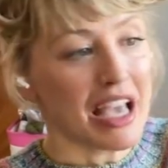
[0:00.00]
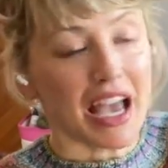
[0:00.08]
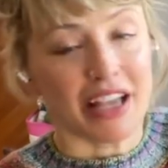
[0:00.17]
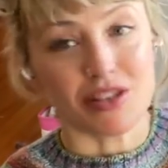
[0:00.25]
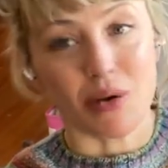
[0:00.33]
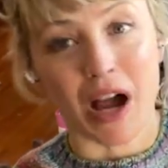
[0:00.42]

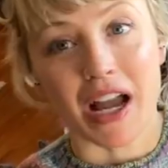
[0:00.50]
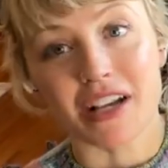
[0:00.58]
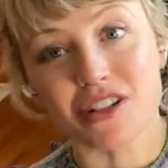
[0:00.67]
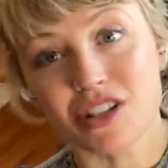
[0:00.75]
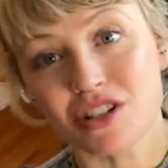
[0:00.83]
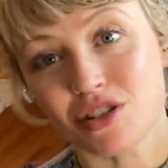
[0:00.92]
And so I
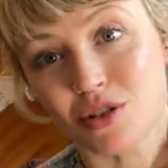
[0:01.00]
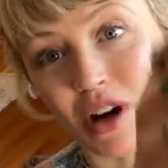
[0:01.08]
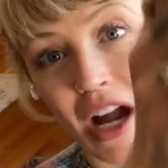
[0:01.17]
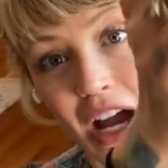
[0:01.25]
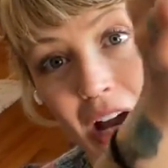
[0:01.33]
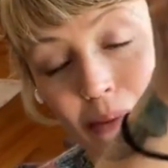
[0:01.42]
actually just
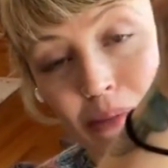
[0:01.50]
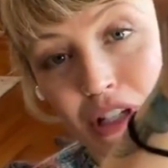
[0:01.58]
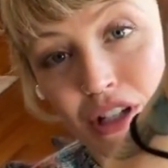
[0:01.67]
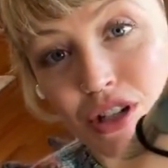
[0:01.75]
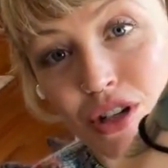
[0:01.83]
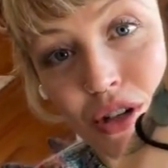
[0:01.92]

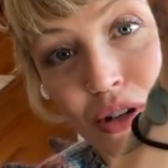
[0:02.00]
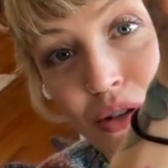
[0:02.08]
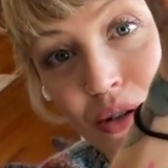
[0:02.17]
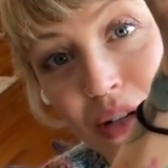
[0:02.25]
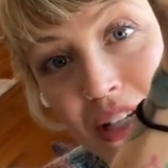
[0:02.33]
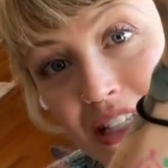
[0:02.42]
grabbed two